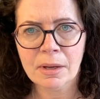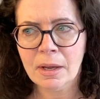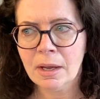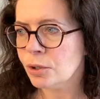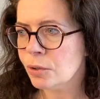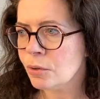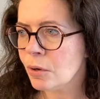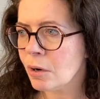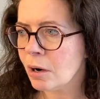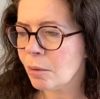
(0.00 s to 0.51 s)

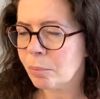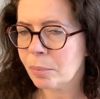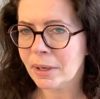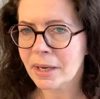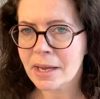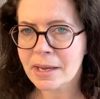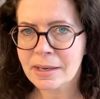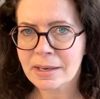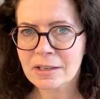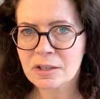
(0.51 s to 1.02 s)
you are
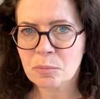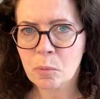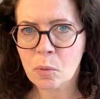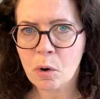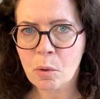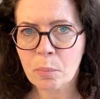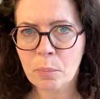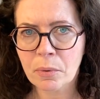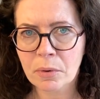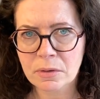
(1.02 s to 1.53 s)
paying a
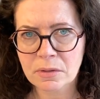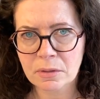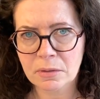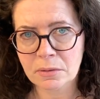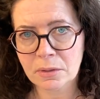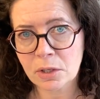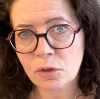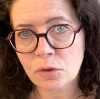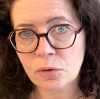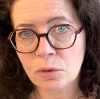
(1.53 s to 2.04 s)
small
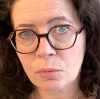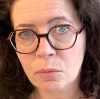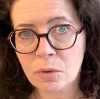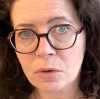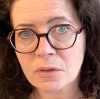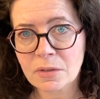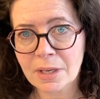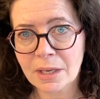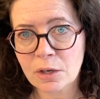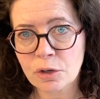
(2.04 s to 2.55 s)
percentage
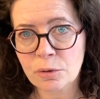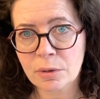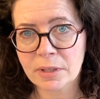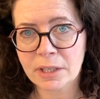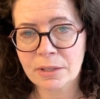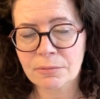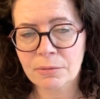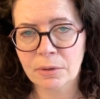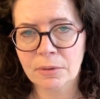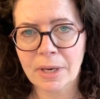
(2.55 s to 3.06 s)
towards that
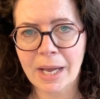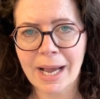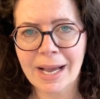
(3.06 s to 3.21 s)
training fund.